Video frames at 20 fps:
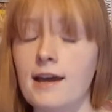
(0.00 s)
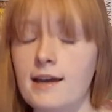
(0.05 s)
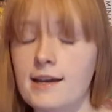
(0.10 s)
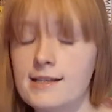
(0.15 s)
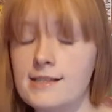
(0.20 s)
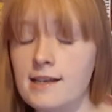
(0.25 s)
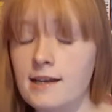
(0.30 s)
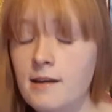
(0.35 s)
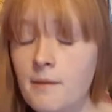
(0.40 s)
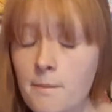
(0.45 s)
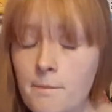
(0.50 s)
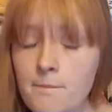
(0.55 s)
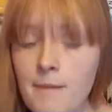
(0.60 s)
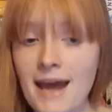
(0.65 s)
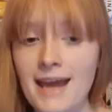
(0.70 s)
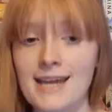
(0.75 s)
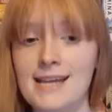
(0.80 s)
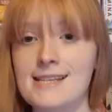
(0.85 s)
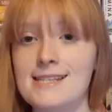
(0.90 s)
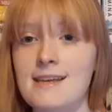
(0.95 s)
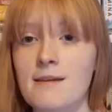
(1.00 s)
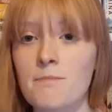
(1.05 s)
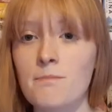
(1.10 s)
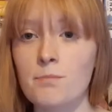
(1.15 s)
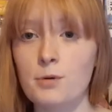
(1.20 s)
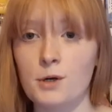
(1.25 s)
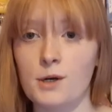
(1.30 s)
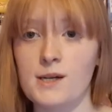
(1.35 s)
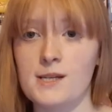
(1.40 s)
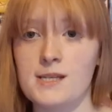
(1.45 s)
It's an amazing
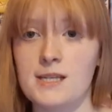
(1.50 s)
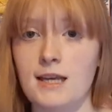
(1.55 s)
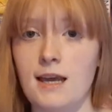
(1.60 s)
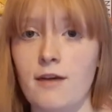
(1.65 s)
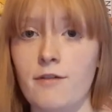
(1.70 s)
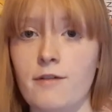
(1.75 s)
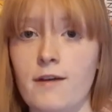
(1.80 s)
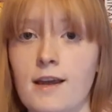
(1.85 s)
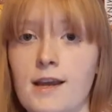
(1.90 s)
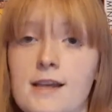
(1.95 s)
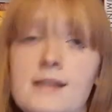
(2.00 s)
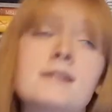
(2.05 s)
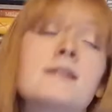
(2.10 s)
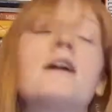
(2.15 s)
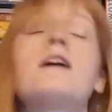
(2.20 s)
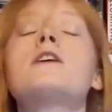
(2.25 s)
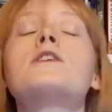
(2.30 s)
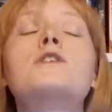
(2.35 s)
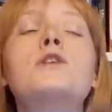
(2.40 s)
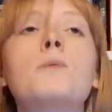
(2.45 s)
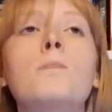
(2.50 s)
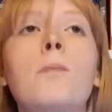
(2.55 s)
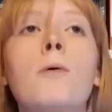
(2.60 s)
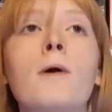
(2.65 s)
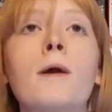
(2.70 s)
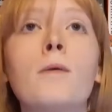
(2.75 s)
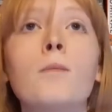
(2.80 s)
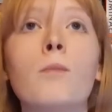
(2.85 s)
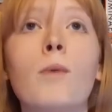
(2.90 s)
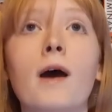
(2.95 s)
book series to the
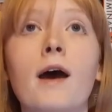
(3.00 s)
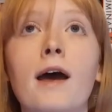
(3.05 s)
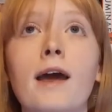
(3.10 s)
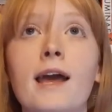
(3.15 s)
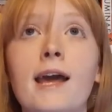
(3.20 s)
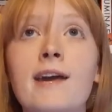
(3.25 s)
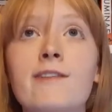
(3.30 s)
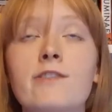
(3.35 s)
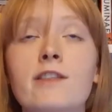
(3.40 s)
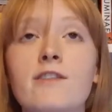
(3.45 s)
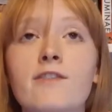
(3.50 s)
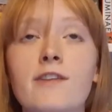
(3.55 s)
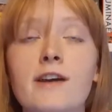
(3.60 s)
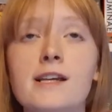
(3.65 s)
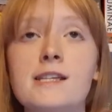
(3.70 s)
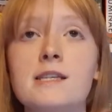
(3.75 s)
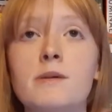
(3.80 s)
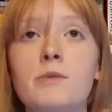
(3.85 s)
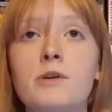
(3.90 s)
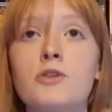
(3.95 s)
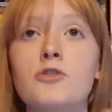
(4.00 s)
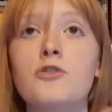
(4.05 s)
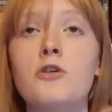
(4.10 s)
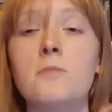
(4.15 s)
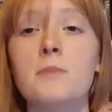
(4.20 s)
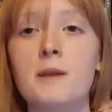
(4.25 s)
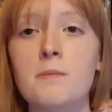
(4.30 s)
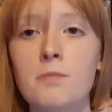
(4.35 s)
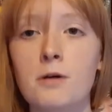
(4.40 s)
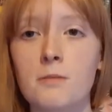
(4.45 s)
point where even the things that would
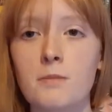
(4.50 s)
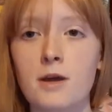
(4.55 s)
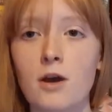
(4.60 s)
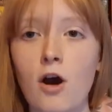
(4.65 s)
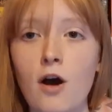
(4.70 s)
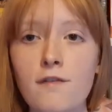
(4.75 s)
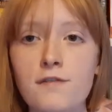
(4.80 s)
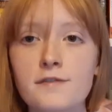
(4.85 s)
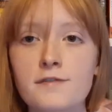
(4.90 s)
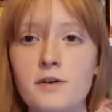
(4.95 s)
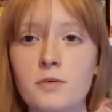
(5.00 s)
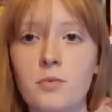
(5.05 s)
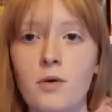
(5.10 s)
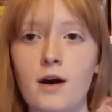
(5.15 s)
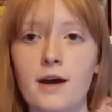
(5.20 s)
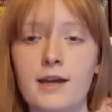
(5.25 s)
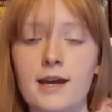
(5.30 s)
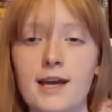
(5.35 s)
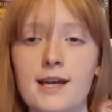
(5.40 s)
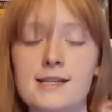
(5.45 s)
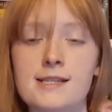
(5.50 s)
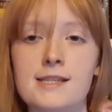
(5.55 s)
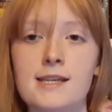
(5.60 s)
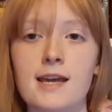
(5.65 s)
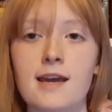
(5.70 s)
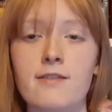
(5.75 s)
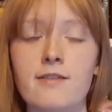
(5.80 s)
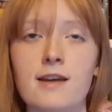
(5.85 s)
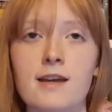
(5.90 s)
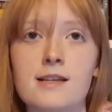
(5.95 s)
normally put me off of a YA
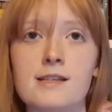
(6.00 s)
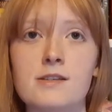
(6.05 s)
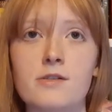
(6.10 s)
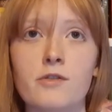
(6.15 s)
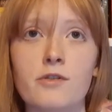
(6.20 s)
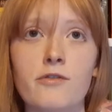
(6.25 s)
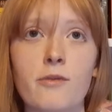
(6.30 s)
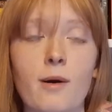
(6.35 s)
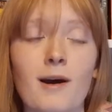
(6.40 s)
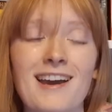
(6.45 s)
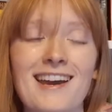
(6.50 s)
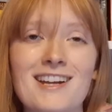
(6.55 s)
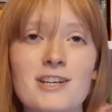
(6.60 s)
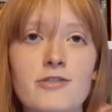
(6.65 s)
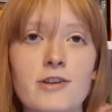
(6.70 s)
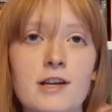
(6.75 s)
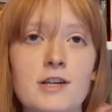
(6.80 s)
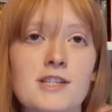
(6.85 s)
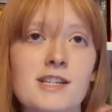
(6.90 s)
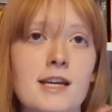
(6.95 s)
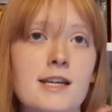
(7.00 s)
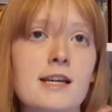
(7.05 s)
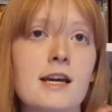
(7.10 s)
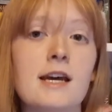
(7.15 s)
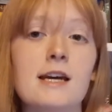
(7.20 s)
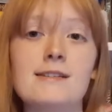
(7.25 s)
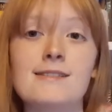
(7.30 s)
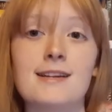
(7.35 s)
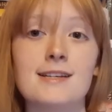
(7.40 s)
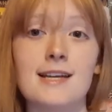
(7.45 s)
series or a YA trilogy,
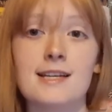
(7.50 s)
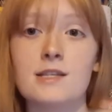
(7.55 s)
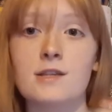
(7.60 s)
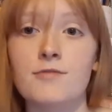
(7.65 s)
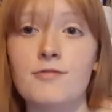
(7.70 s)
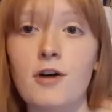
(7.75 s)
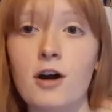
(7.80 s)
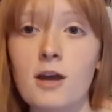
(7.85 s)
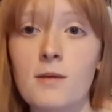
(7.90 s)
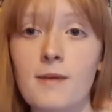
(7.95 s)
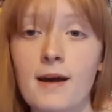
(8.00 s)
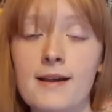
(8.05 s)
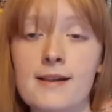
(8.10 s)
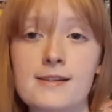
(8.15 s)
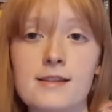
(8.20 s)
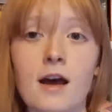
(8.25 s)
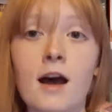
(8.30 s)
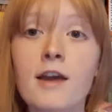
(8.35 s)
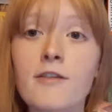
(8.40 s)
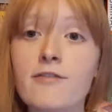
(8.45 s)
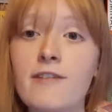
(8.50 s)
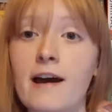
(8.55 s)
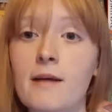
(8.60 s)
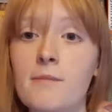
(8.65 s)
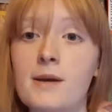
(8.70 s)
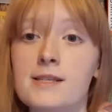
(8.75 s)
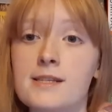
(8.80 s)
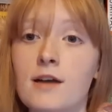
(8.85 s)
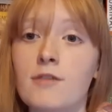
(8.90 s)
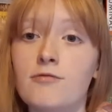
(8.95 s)
such as the romance, I found
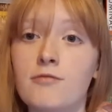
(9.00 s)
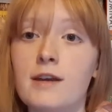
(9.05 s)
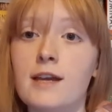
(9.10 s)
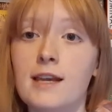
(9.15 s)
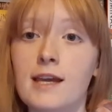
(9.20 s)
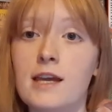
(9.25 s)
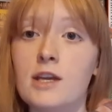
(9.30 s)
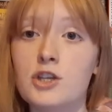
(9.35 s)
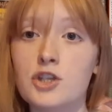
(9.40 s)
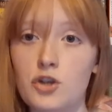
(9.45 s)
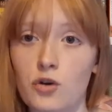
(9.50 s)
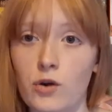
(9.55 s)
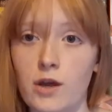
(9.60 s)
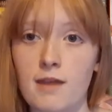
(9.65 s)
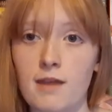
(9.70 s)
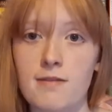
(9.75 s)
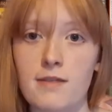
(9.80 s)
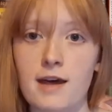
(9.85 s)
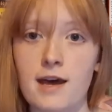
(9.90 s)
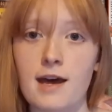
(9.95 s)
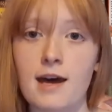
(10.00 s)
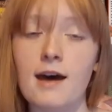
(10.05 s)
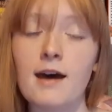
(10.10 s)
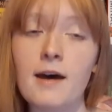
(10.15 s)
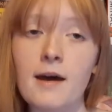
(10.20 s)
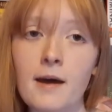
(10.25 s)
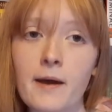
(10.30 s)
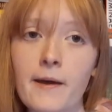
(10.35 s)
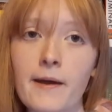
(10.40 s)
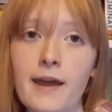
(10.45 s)
myself really enjoying that
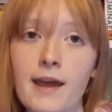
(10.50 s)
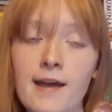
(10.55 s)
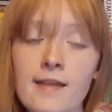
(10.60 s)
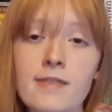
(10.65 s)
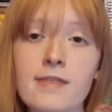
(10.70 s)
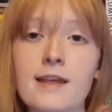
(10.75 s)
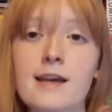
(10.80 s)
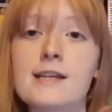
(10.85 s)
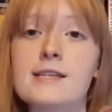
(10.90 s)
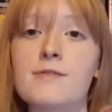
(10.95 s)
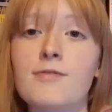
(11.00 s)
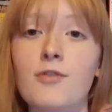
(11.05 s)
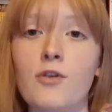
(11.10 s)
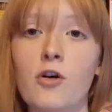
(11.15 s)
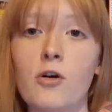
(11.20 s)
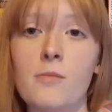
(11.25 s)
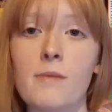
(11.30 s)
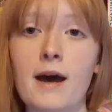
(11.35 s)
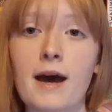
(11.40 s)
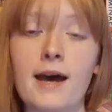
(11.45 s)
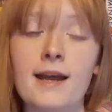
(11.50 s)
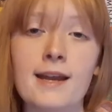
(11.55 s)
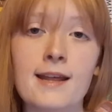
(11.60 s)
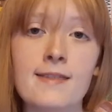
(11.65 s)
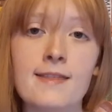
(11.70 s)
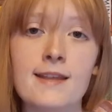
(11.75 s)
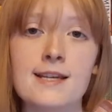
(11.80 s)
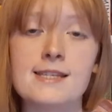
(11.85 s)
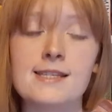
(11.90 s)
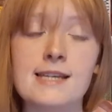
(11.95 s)
in this format and
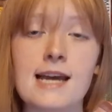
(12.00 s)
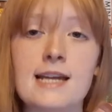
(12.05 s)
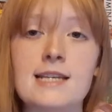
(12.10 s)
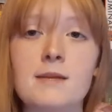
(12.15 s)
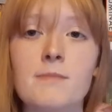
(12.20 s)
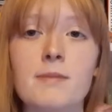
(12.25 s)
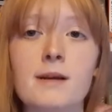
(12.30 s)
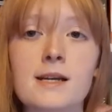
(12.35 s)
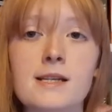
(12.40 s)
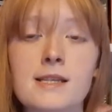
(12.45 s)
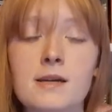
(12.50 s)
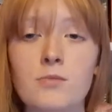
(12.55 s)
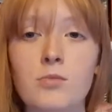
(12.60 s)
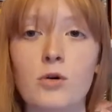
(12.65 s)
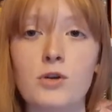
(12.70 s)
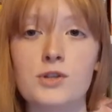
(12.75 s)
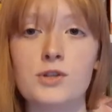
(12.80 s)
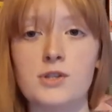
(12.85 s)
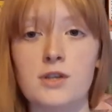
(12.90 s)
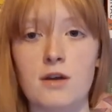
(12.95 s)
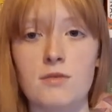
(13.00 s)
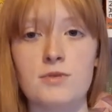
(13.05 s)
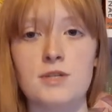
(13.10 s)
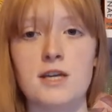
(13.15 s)
in this setting because it was so